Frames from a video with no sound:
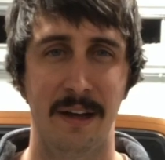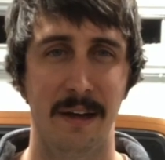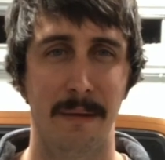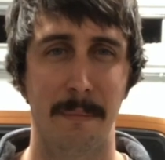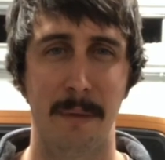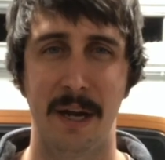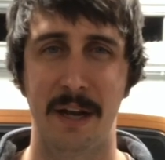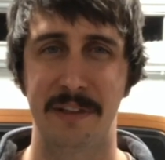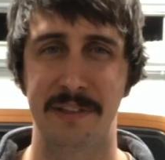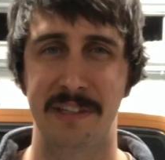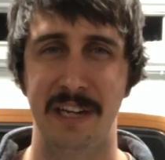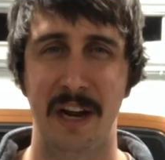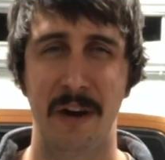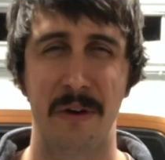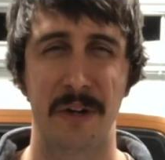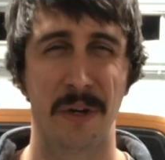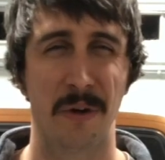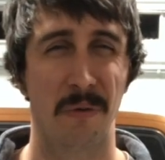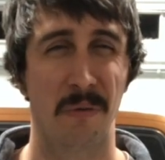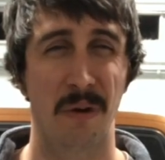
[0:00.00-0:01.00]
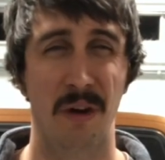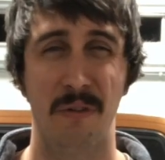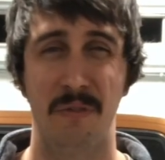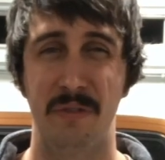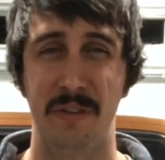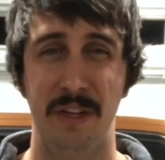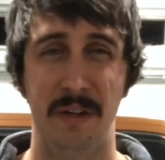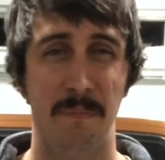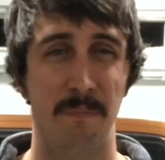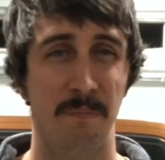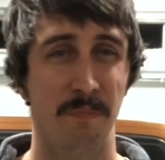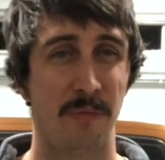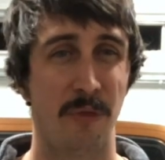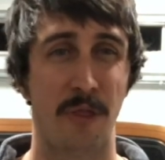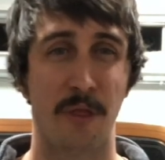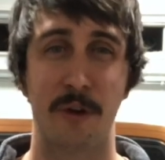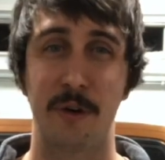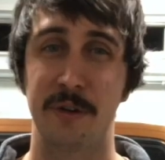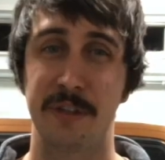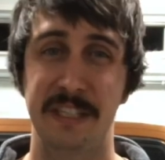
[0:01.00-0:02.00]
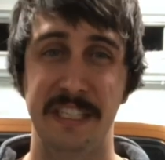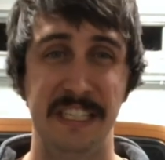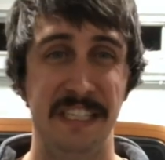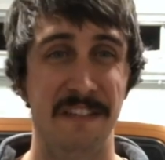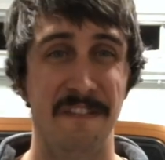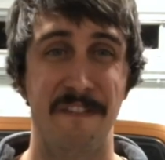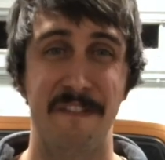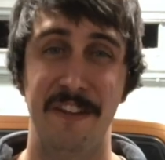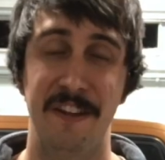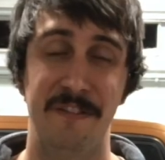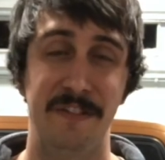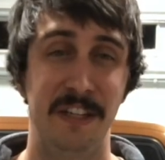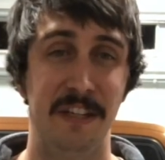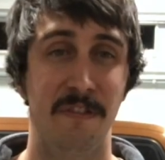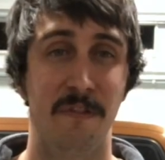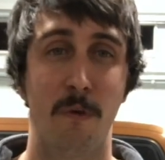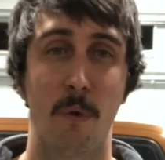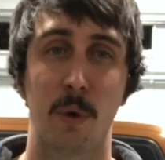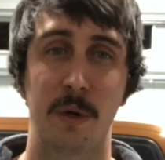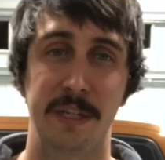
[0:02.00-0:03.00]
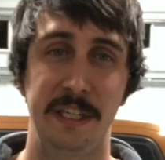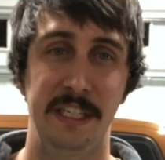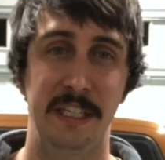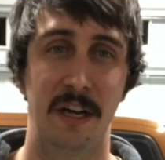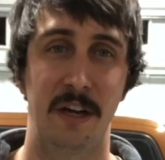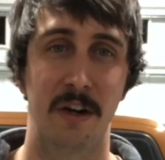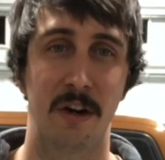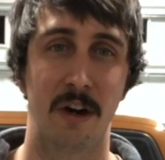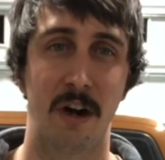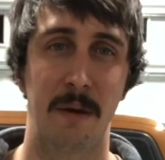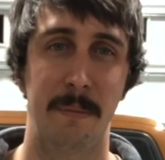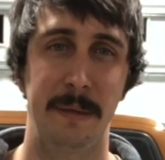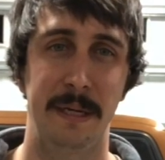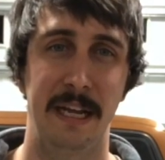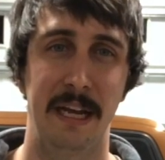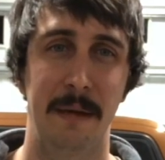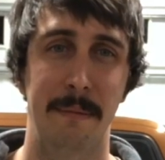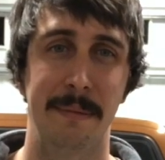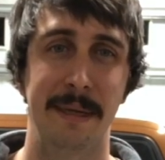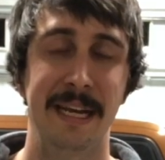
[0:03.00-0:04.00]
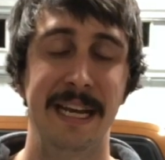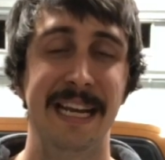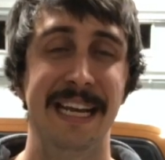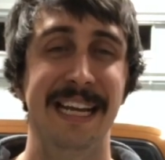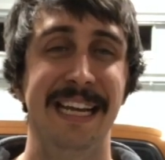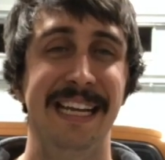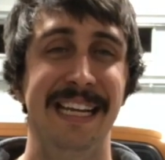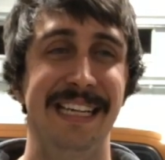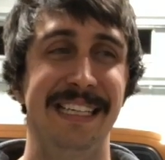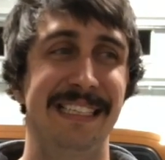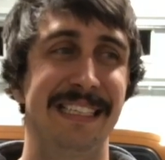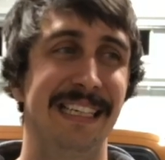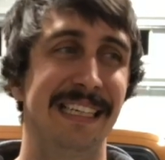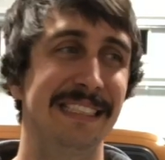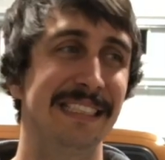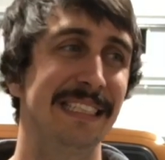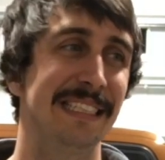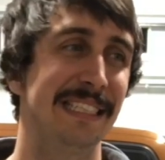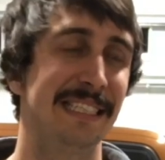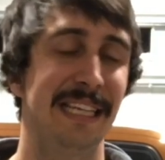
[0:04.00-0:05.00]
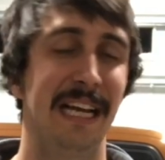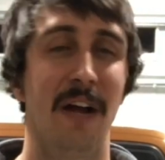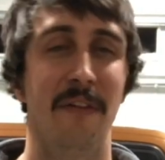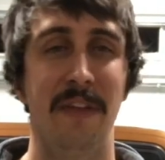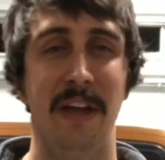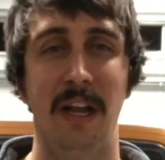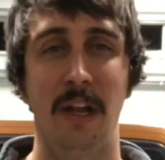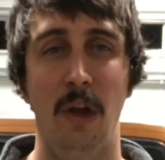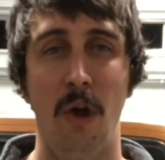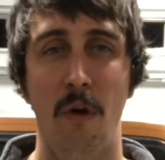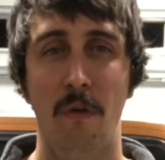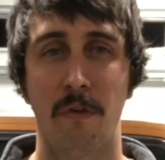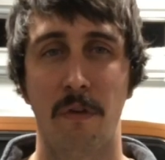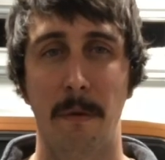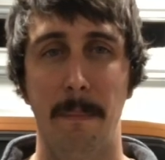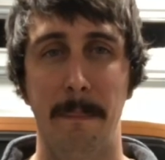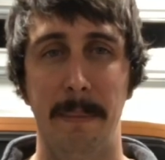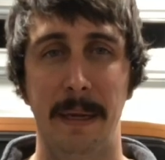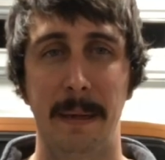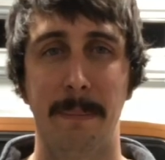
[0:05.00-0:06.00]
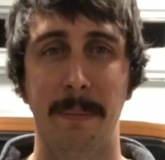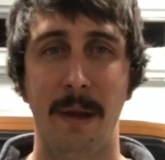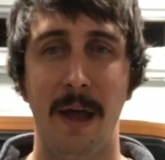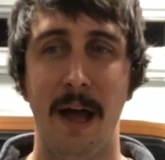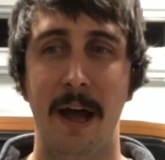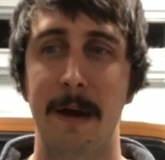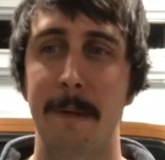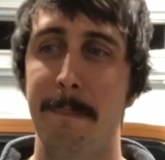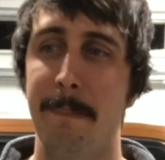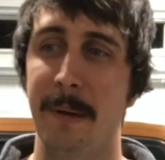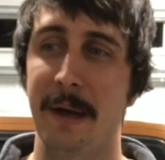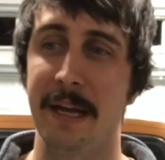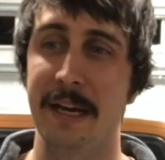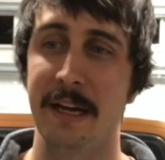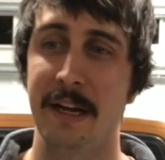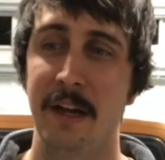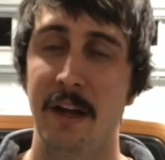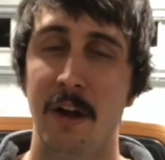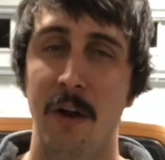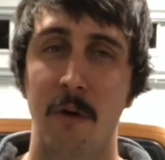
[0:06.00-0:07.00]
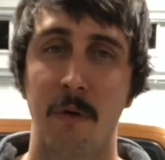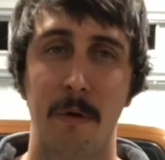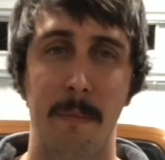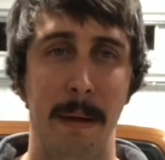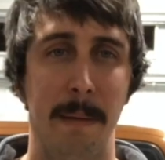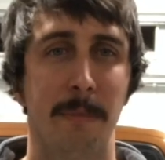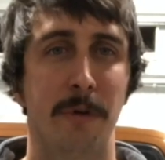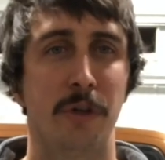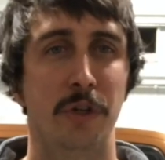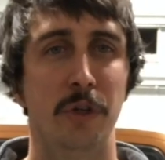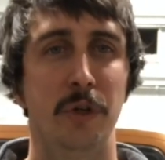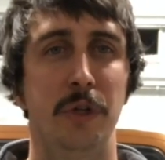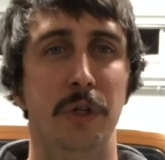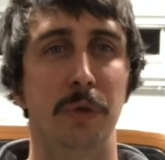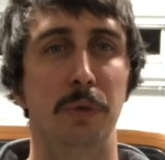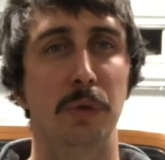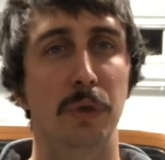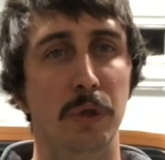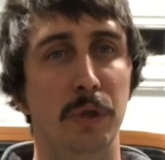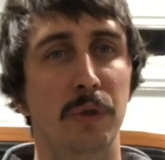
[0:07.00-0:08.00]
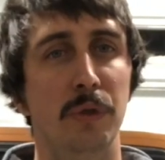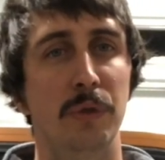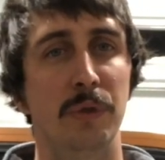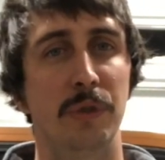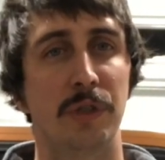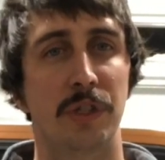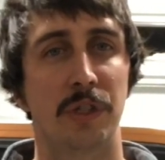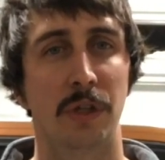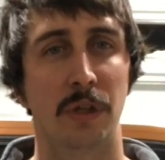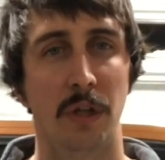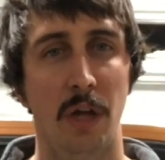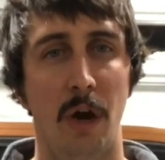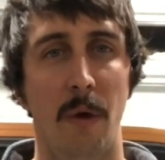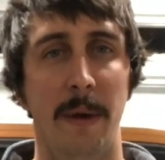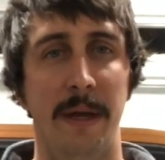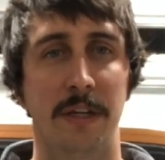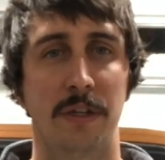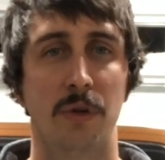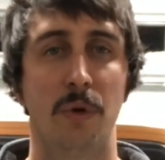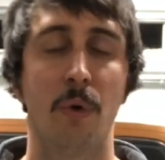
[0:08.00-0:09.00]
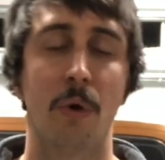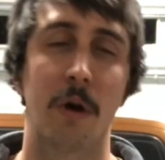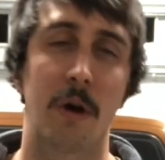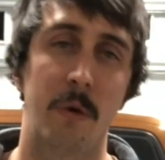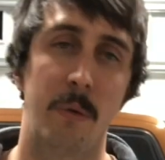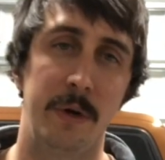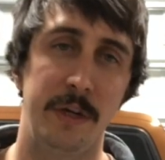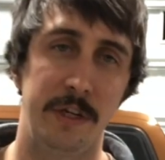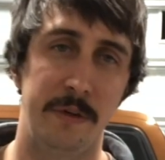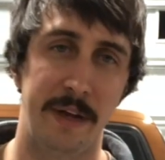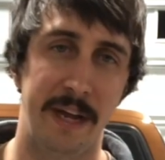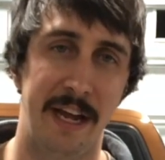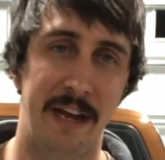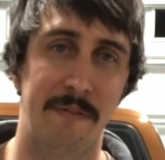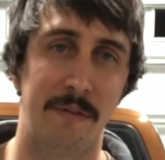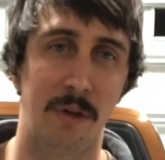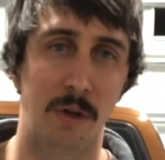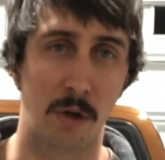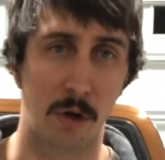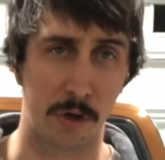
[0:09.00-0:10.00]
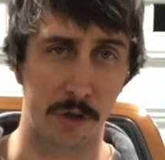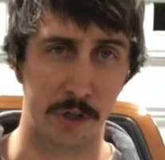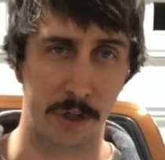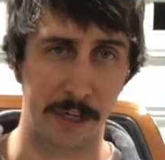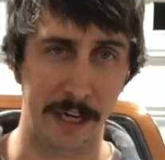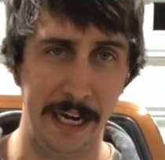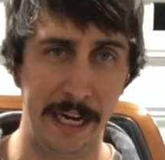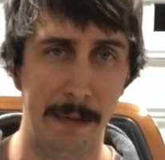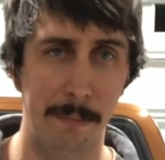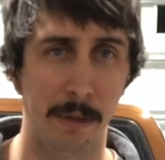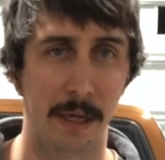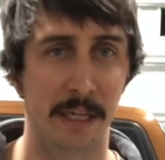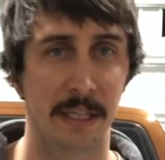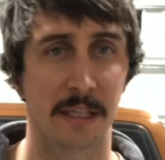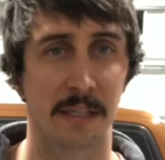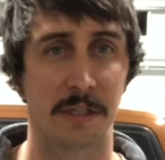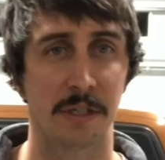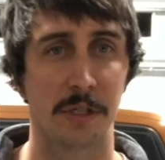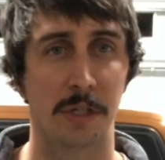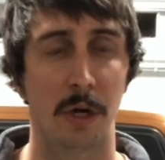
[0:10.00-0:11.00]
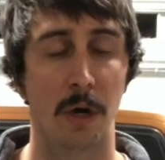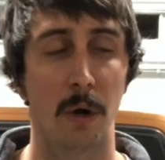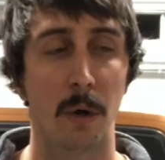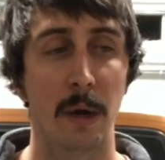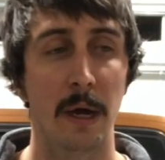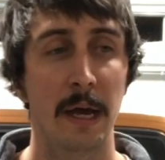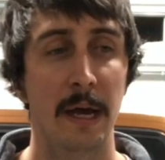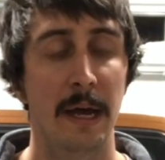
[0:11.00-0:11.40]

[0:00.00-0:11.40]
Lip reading: miles an hour, you're roughly 1350, 1400 RPM. It doesn't sound that low for a big block, but remember too, you lose low end torque when you have a larger cam like this. So